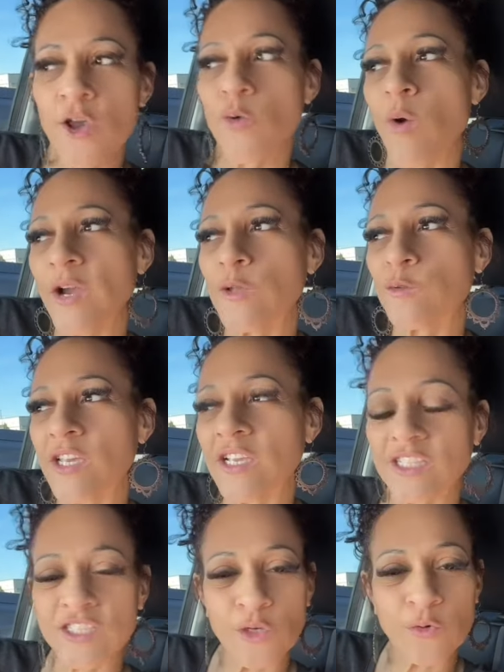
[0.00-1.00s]
Why do you think
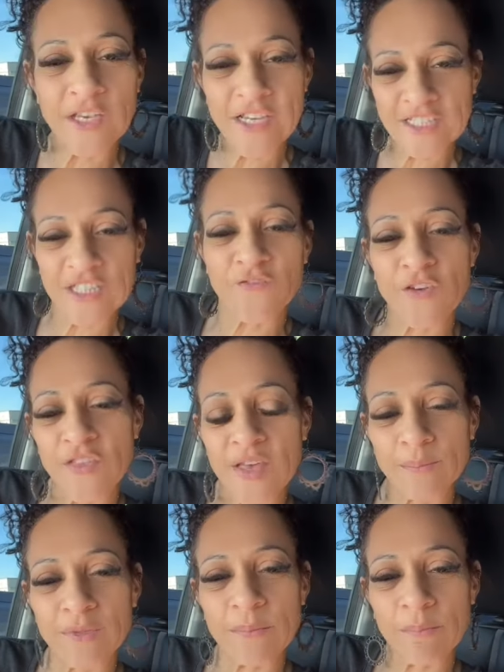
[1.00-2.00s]
it's so easy for
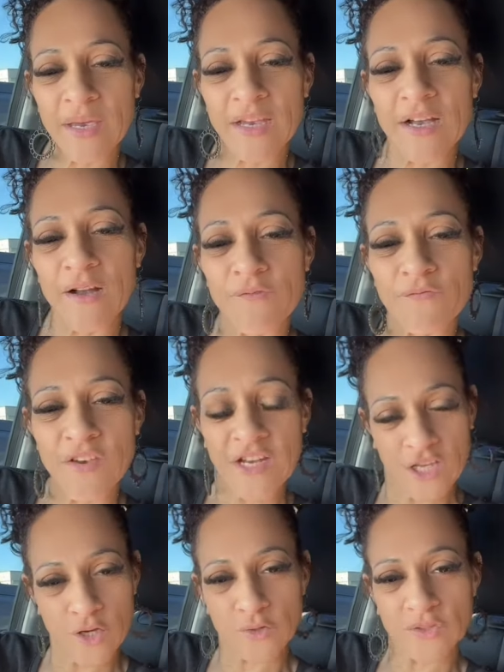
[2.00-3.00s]
them to make um,
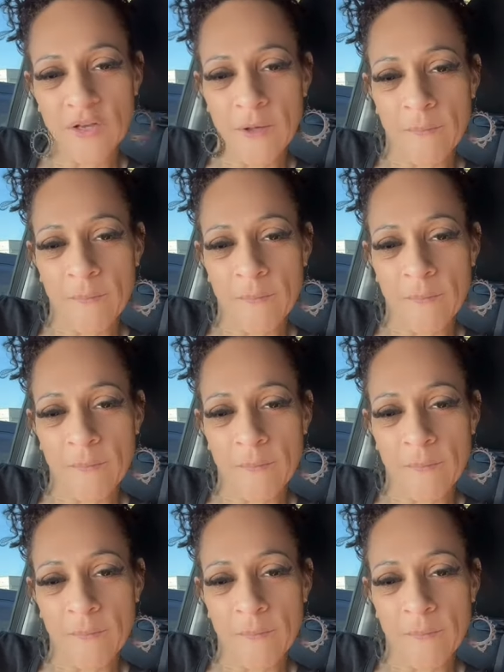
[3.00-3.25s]
videos?